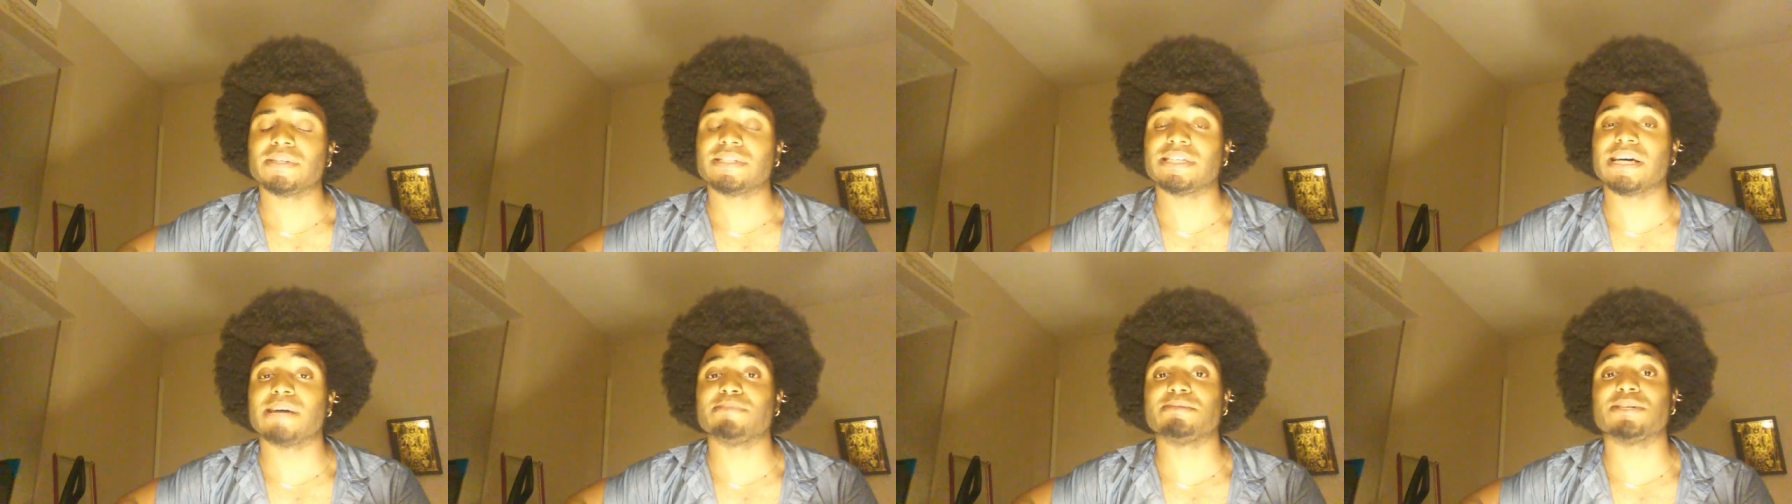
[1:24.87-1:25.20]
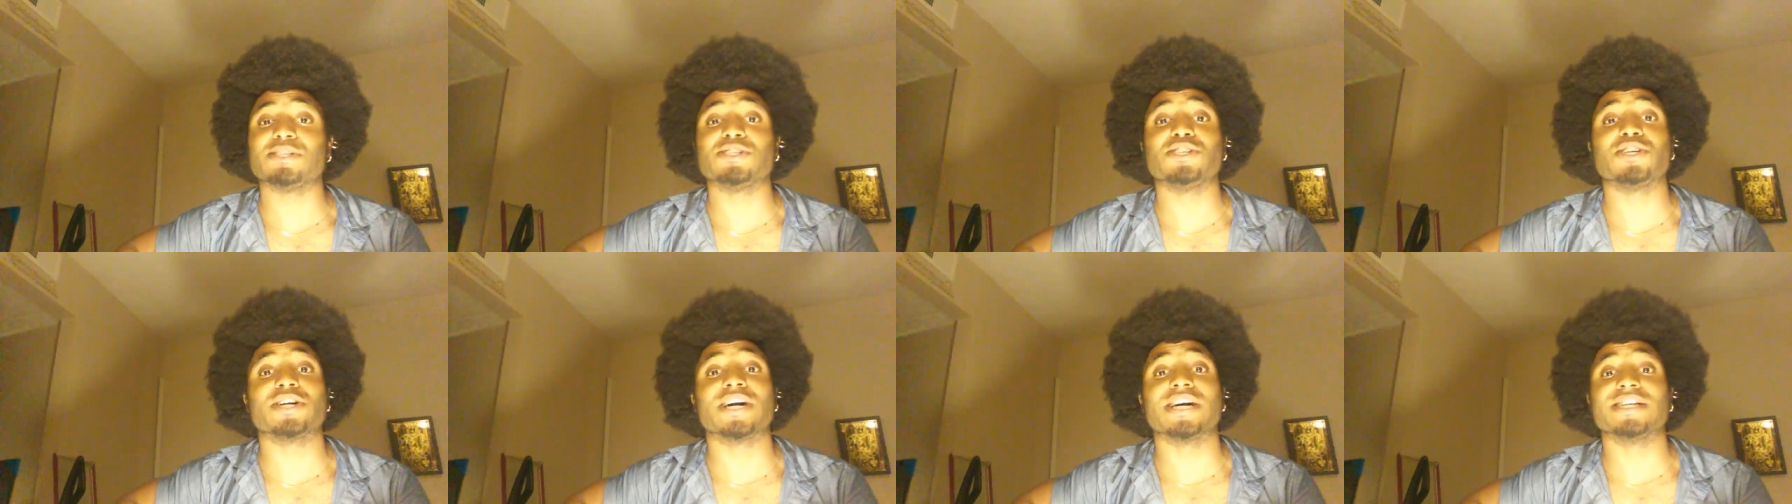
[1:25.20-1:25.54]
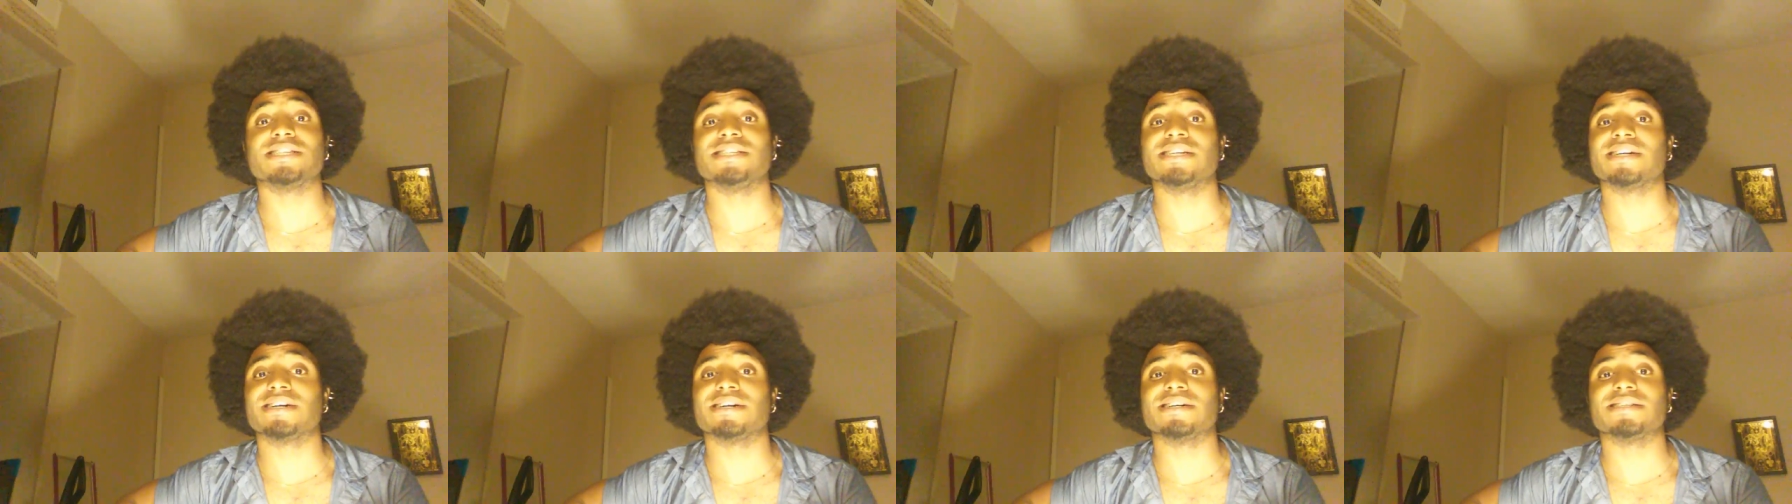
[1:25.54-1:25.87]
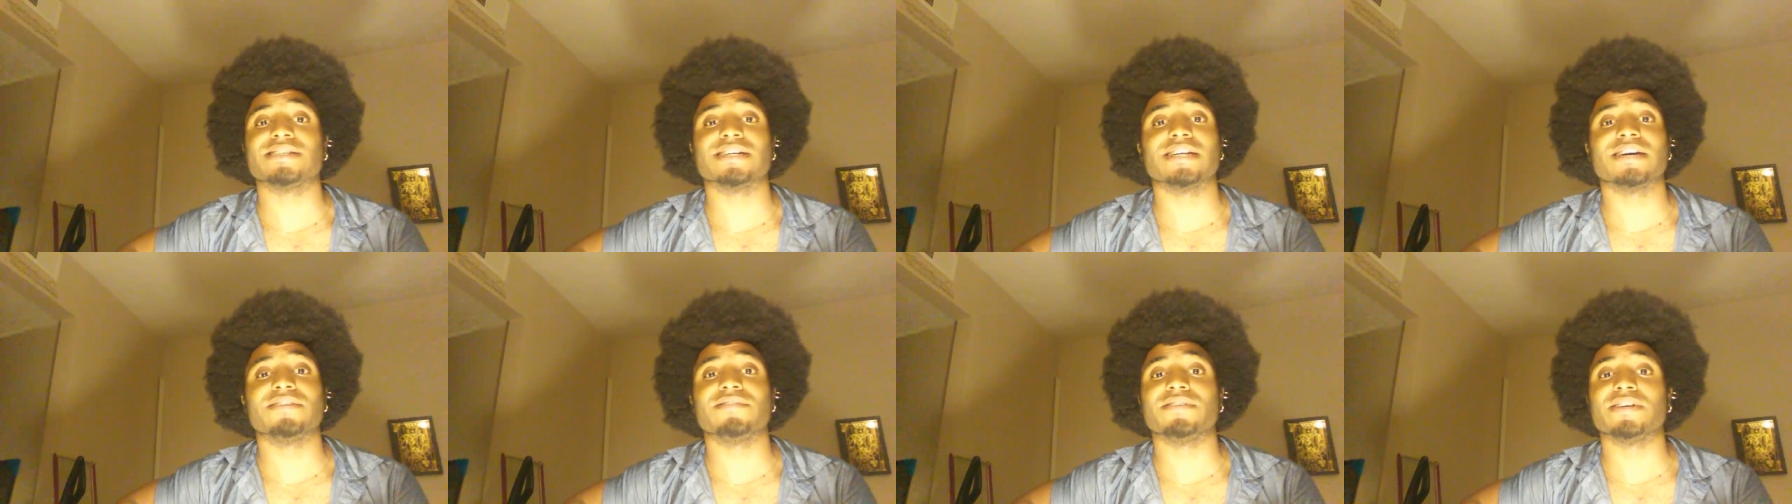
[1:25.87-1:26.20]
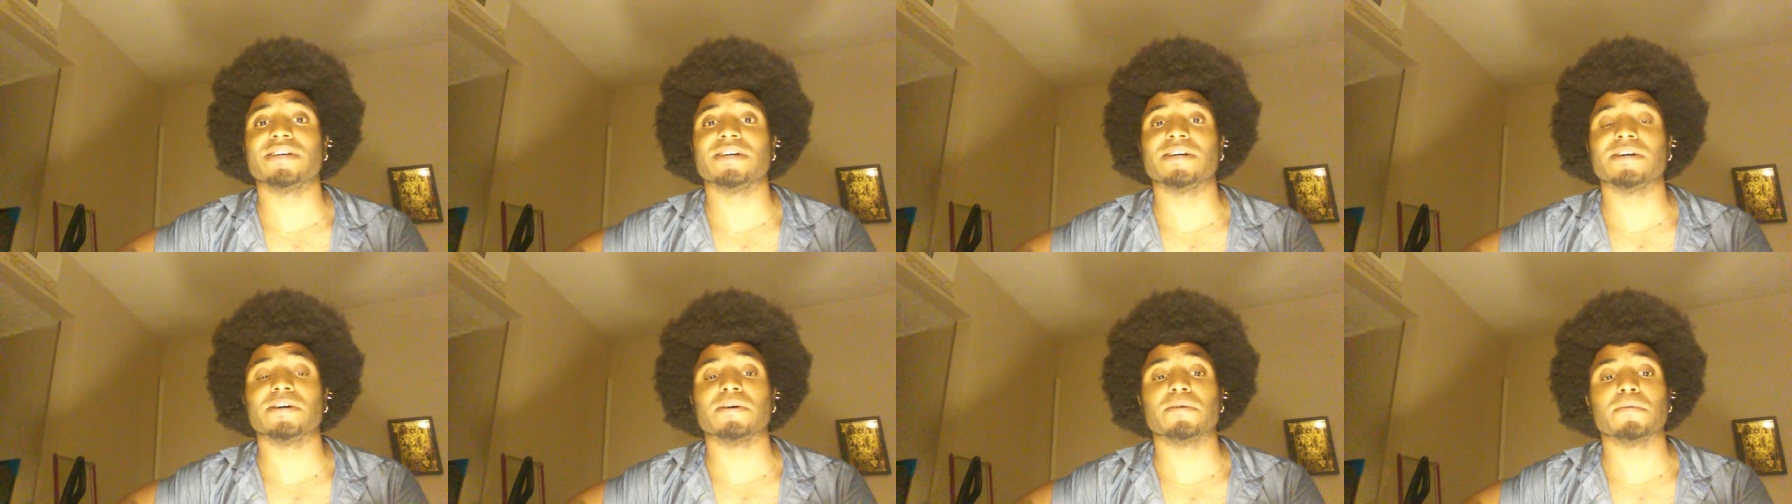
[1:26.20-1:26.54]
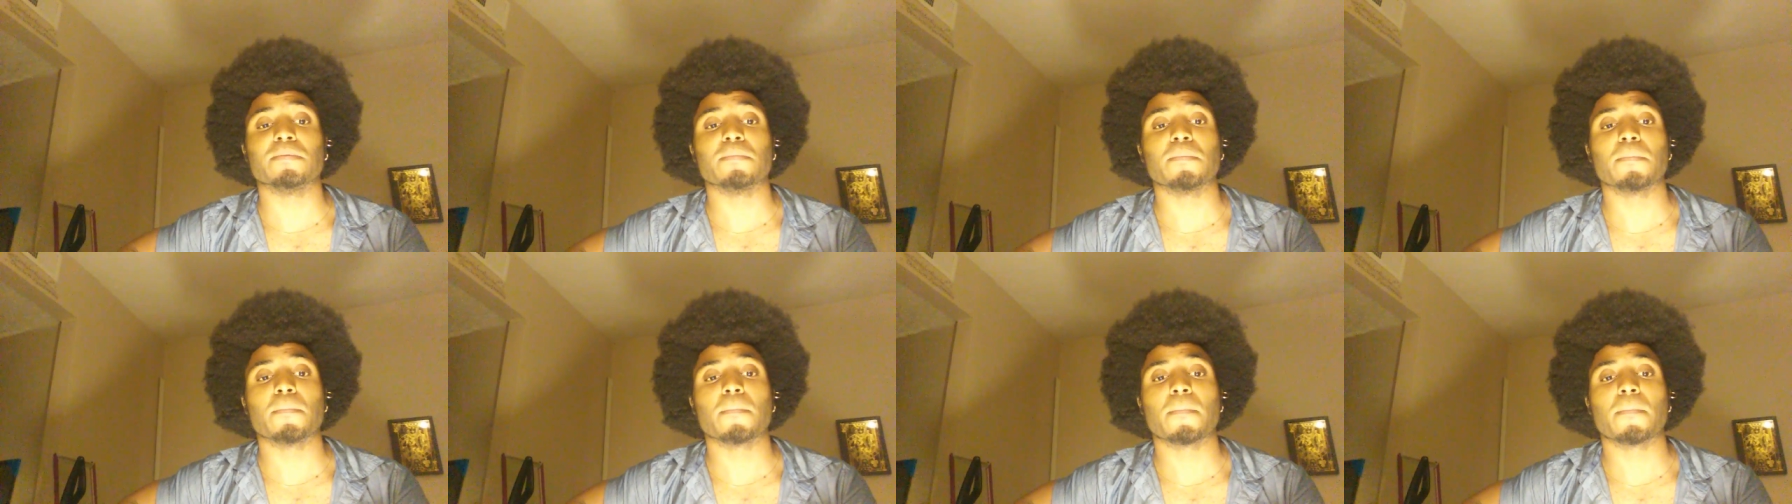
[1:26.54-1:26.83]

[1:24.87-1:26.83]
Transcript: Times I should have got tickets, I never did.